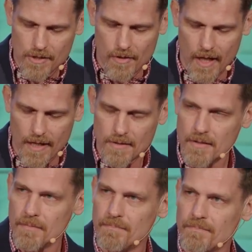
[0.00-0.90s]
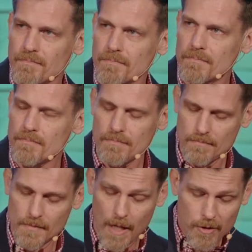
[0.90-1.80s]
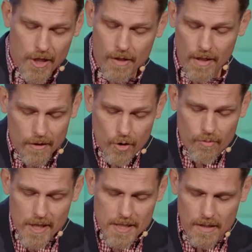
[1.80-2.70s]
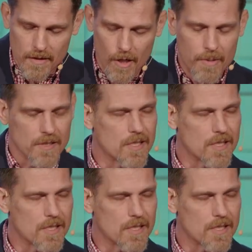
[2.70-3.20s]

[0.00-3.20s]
Israelites. And with good reason, you know, because